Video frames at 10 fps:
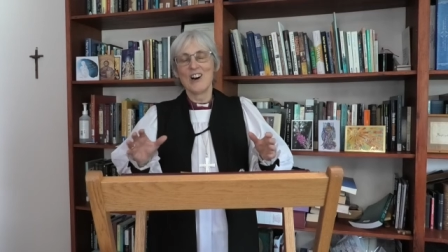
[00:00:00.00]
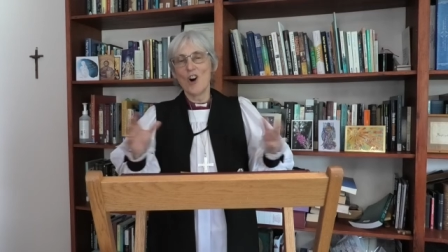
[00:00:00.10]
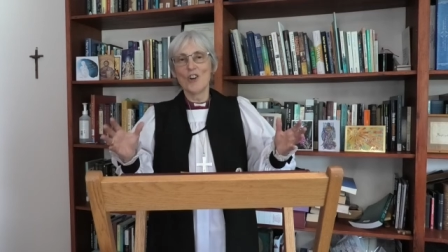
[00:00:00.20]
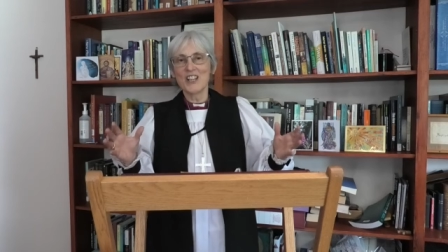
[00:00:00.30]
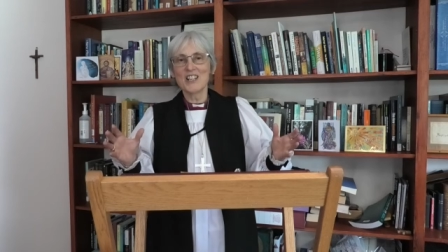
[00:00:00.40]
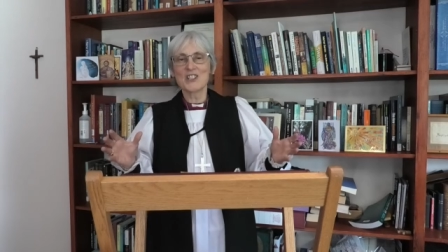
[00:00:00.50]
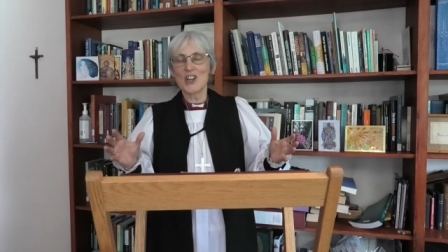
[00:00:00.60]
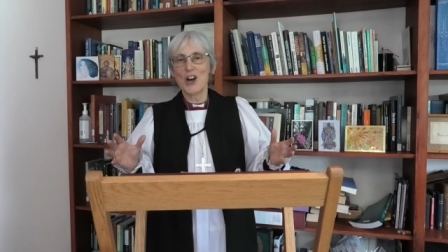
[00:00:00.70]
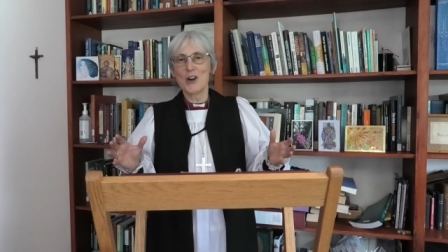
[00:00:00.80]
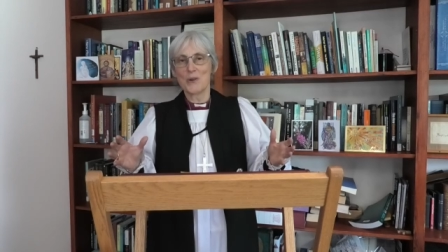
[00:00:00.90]
on its
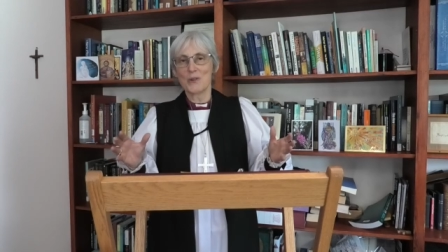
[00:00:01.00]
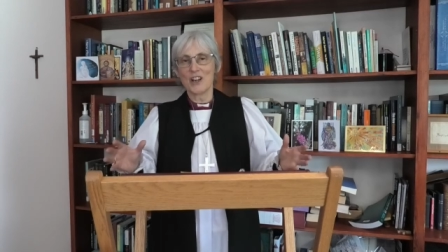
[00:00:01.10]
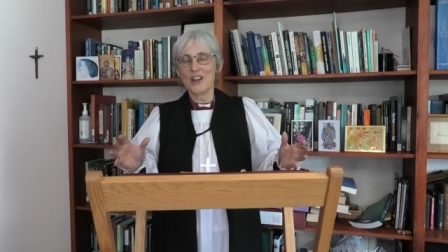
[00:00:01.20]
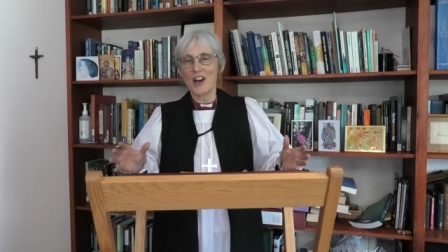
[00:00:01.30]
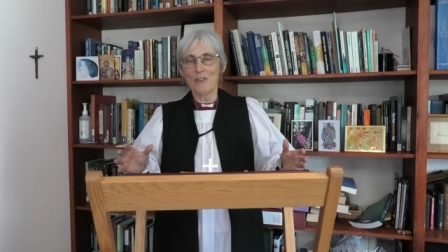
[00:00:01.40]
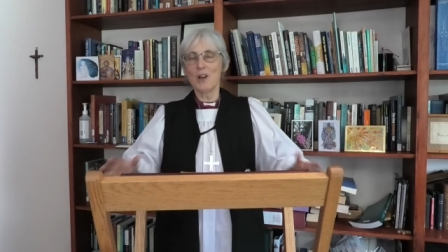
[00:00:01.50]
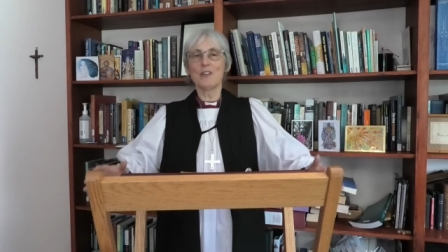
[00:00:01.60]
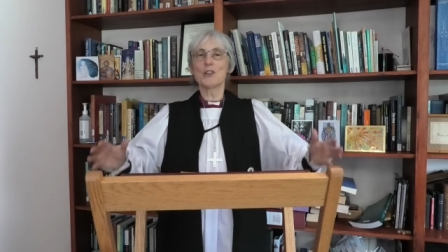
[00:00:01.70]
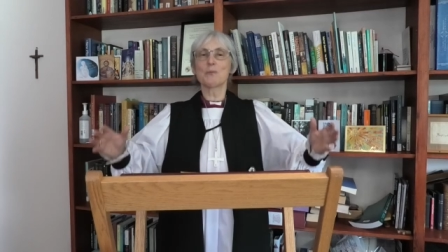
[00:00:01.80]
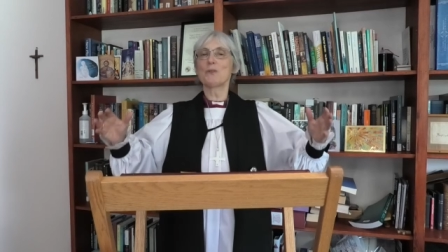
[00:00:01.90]
own enough? Well, of
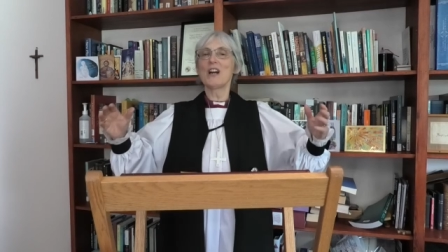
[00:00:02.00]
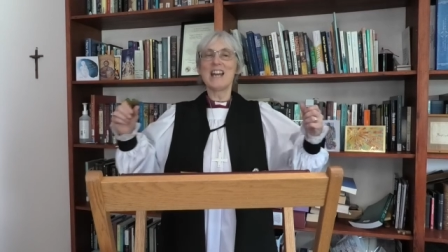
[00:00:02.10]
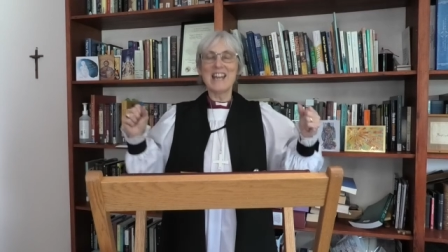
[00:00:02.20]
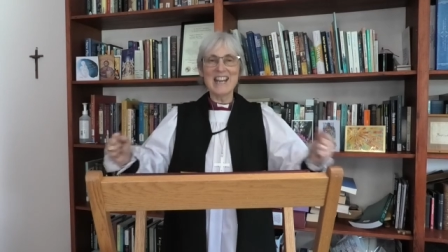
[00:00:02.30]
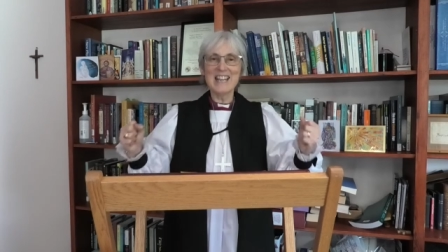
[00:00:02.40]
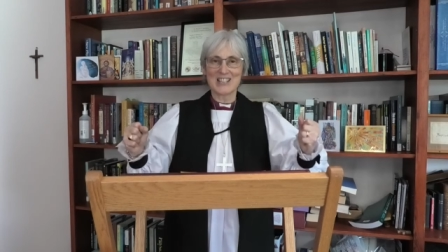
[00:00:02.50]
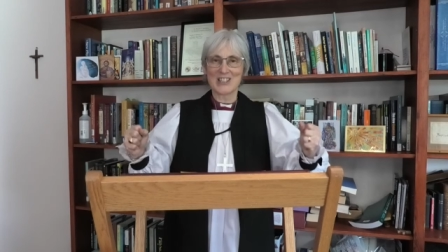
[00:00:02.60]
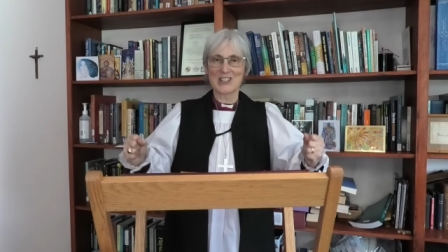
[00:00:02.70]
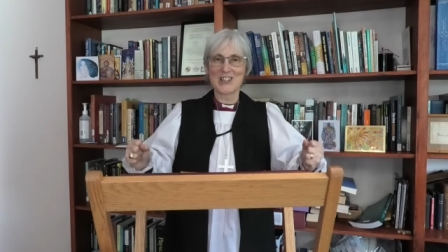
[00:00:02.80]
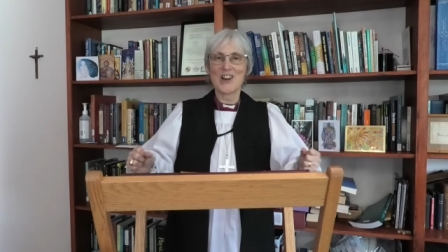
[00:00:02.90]
course, prayer
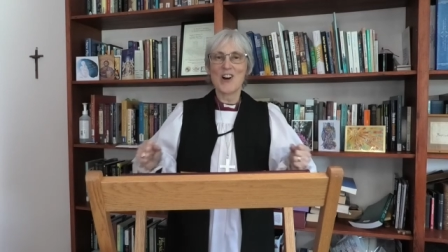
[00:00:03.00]
is